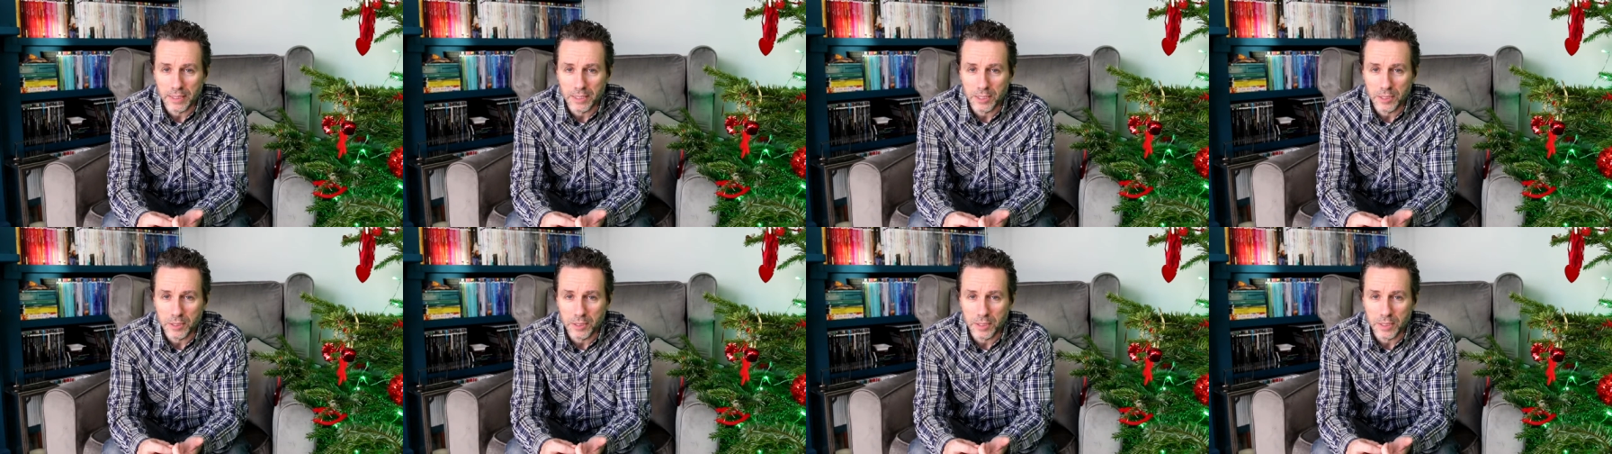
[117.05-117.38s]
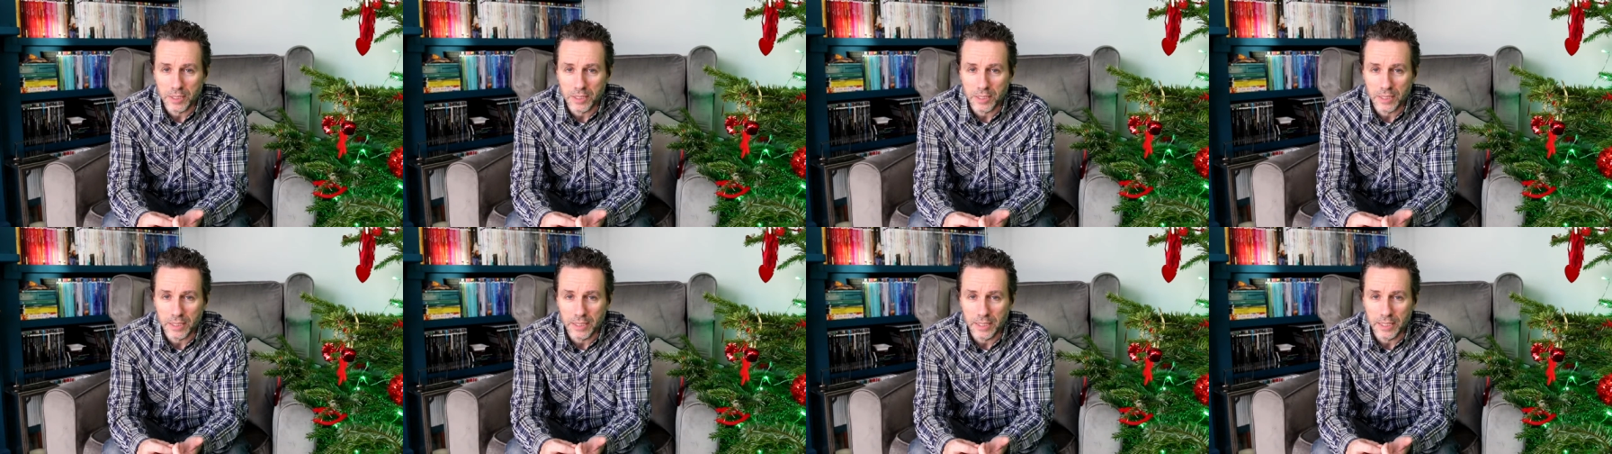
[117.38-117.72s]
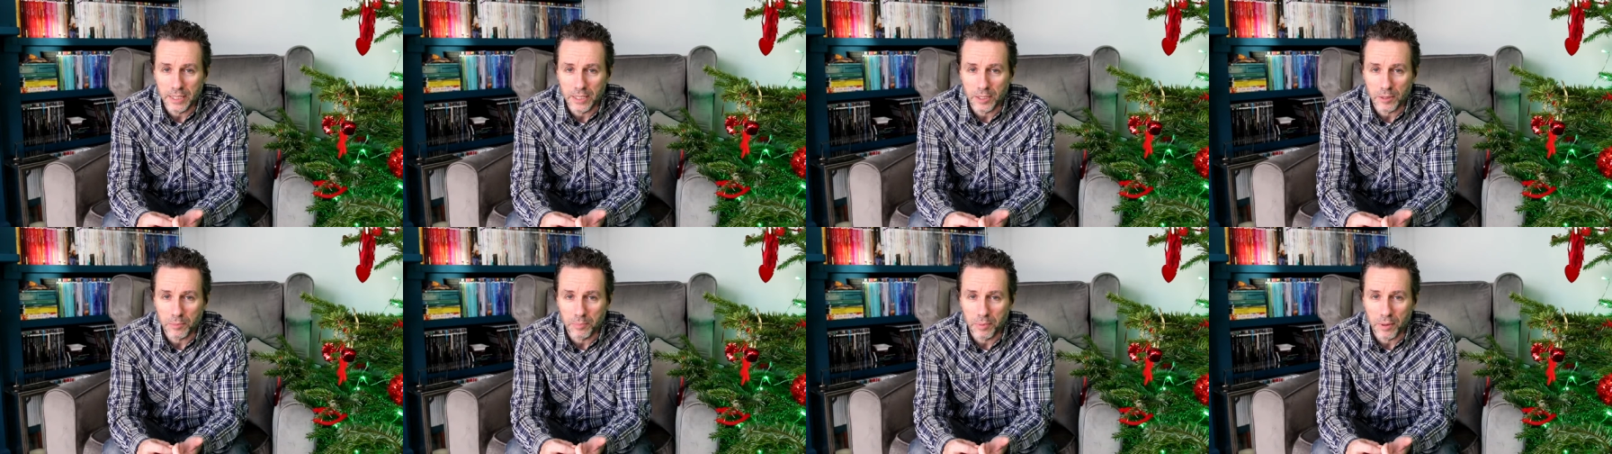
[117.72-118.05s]
this
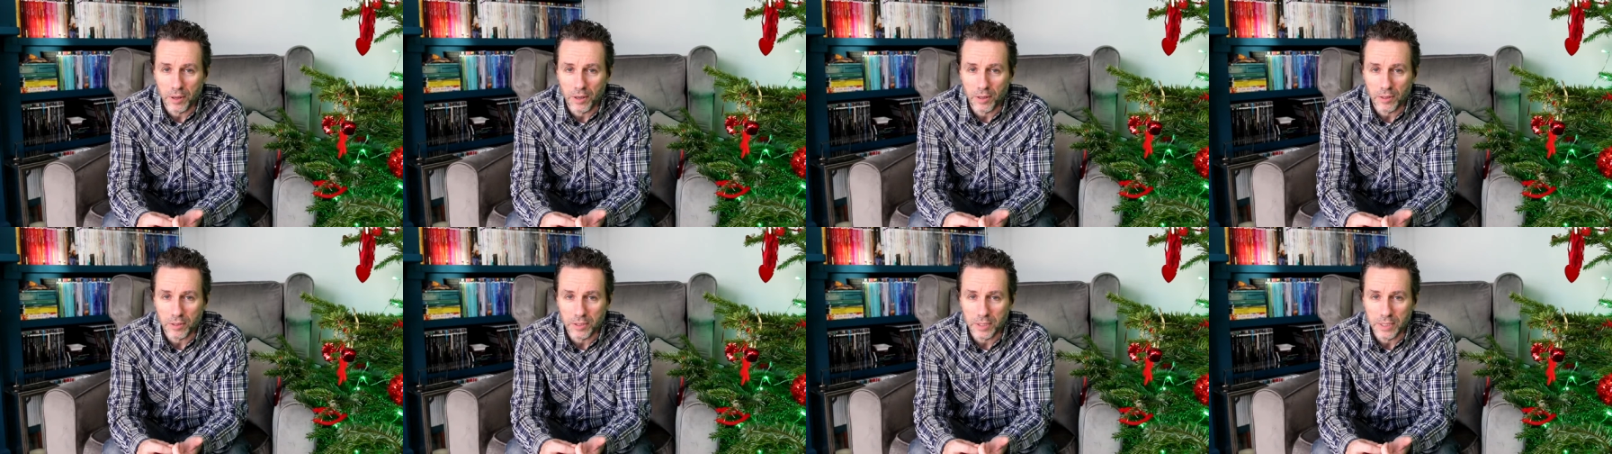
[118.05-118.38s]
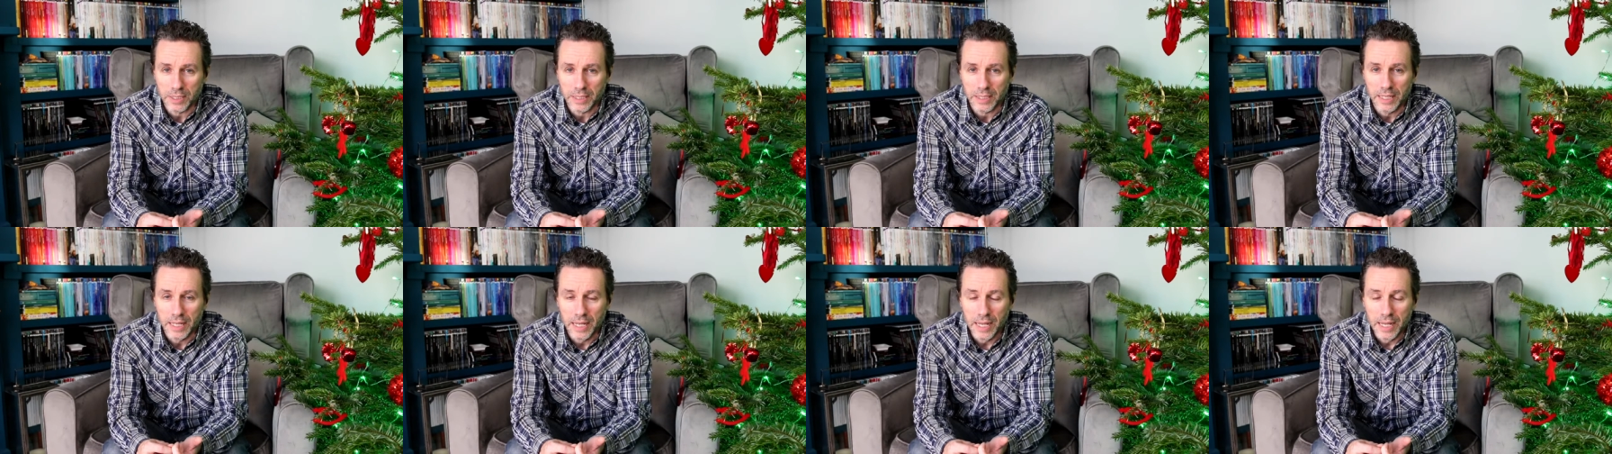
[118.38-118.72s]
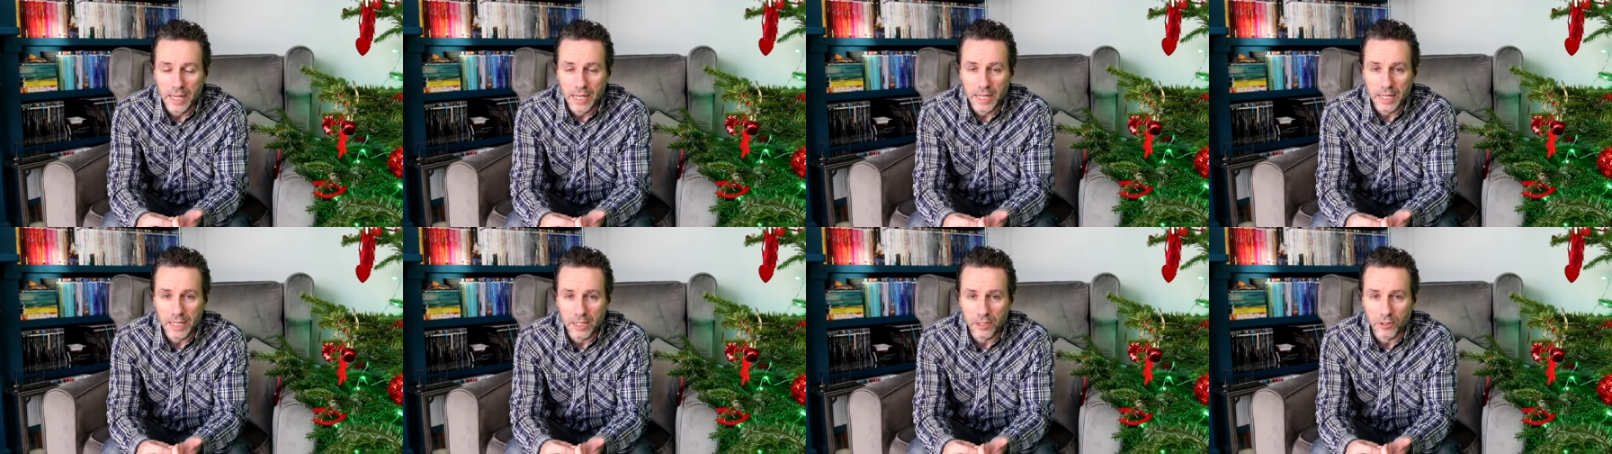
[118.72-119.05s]
illegal party.
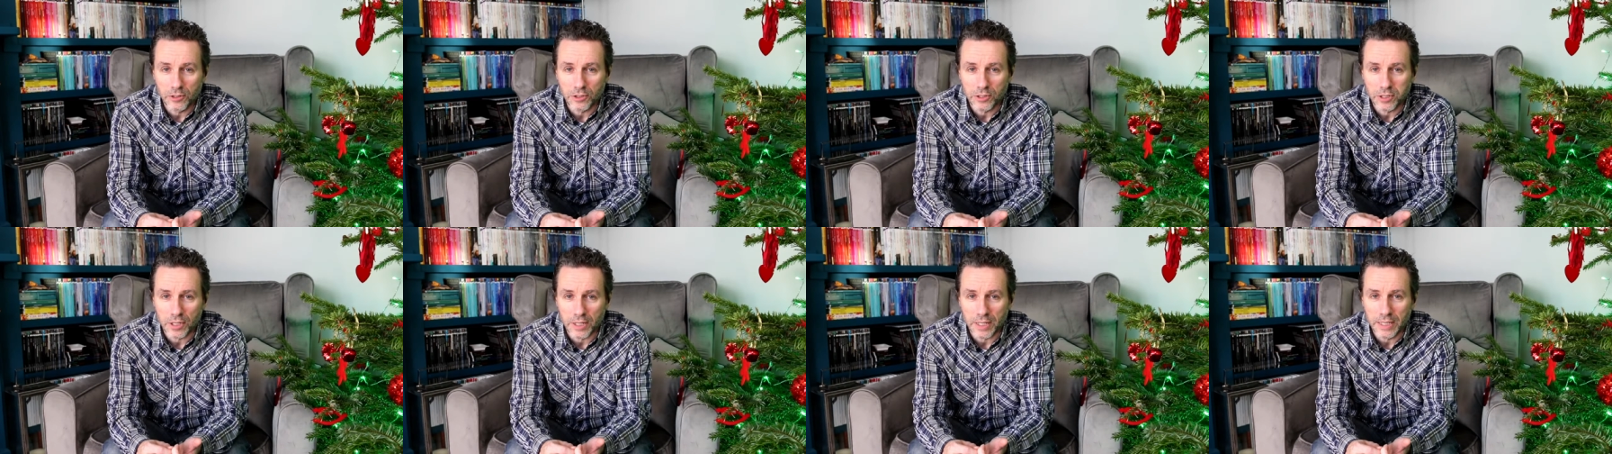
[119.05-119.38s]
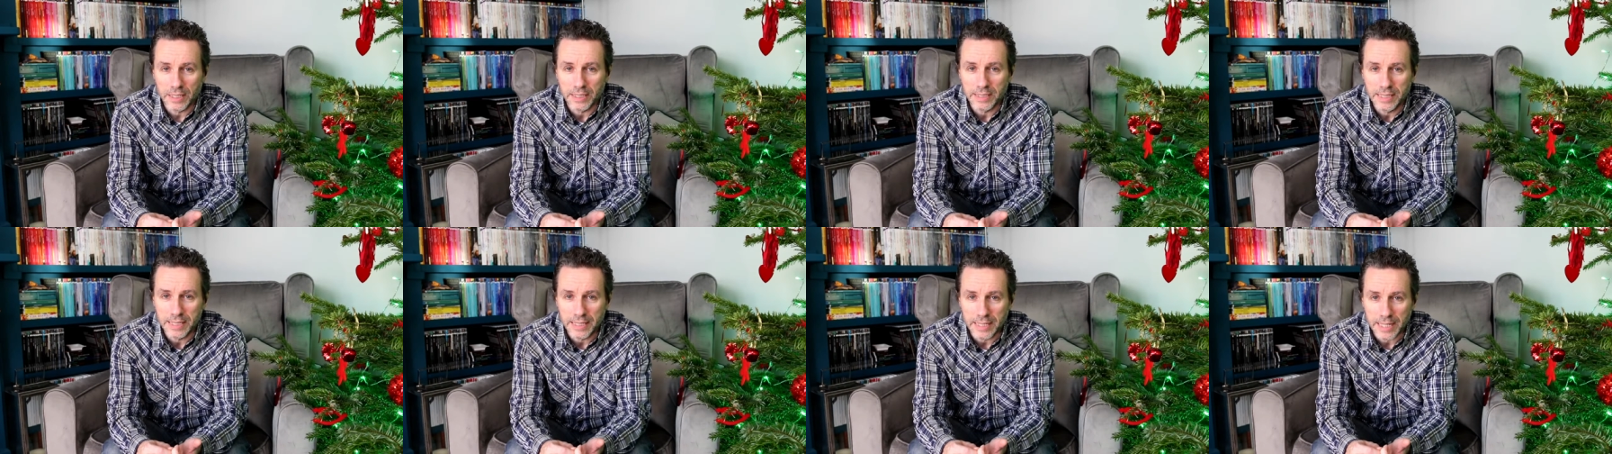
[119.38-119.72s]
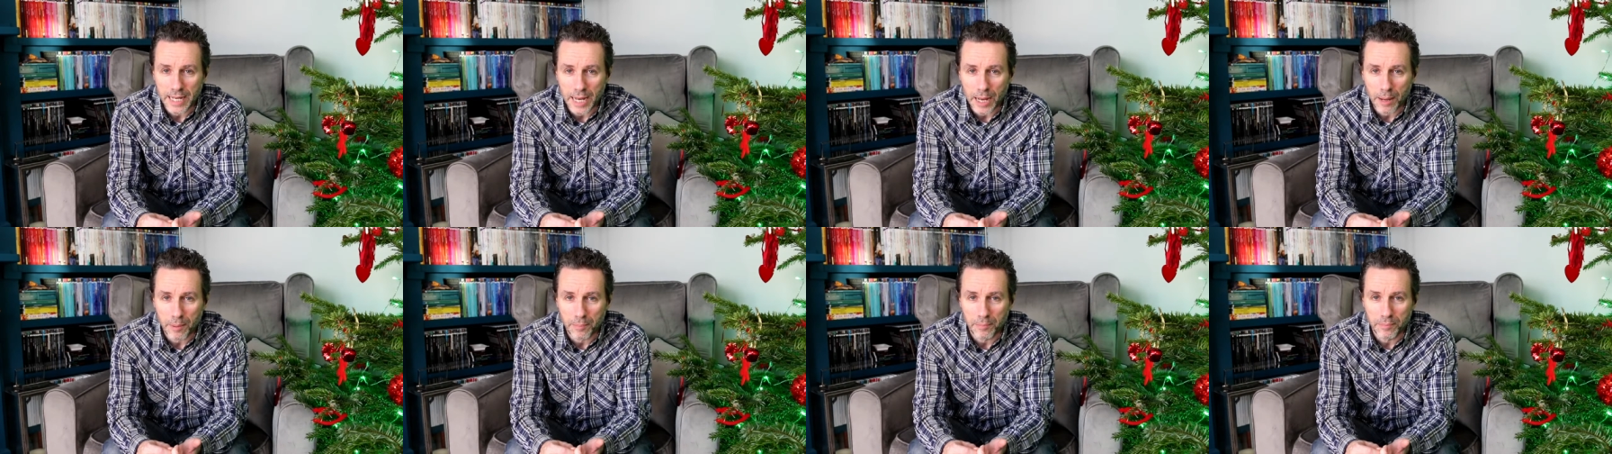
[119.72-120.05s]
It looks like it did
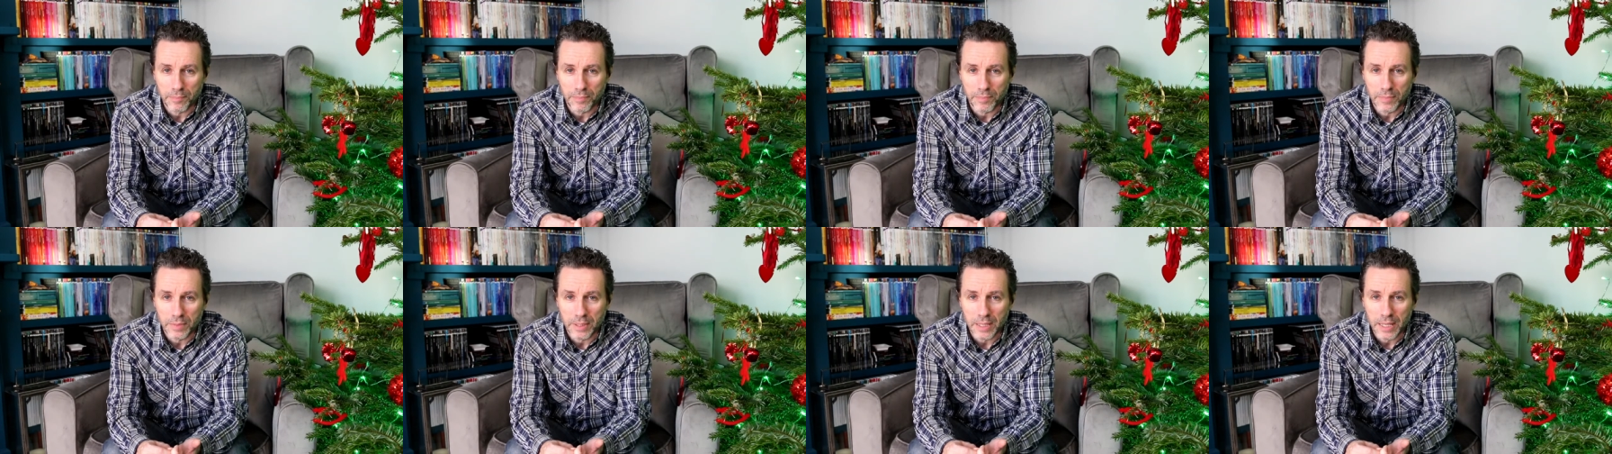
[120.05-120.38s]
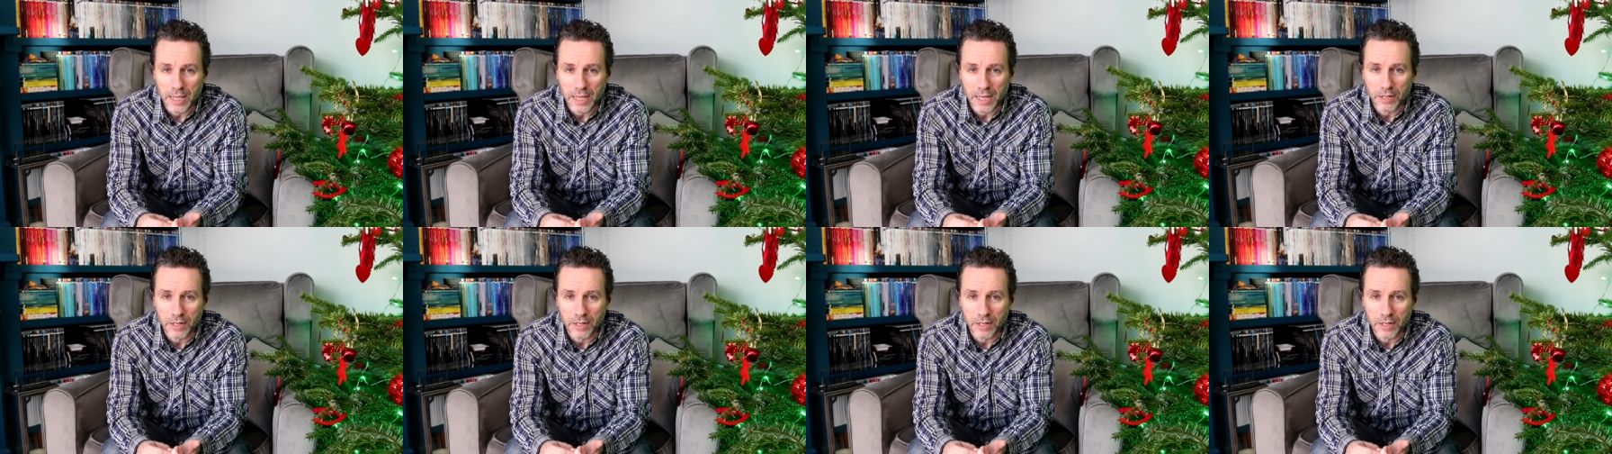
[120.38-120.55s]
happen.